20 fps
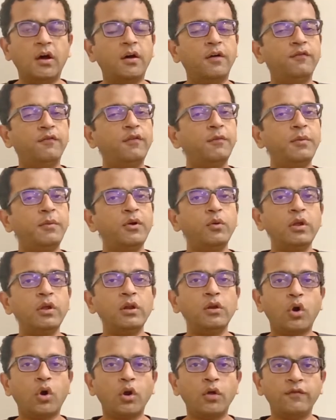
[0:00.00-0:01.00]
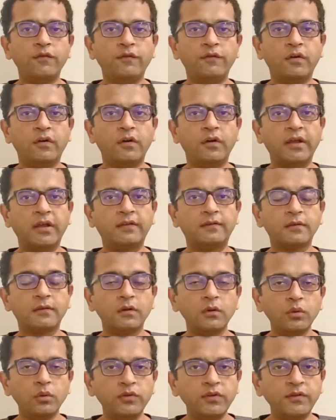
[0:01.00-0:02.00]
We've been doing a lot of
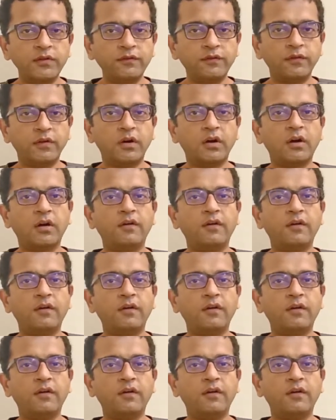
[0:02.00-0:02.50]
exclusive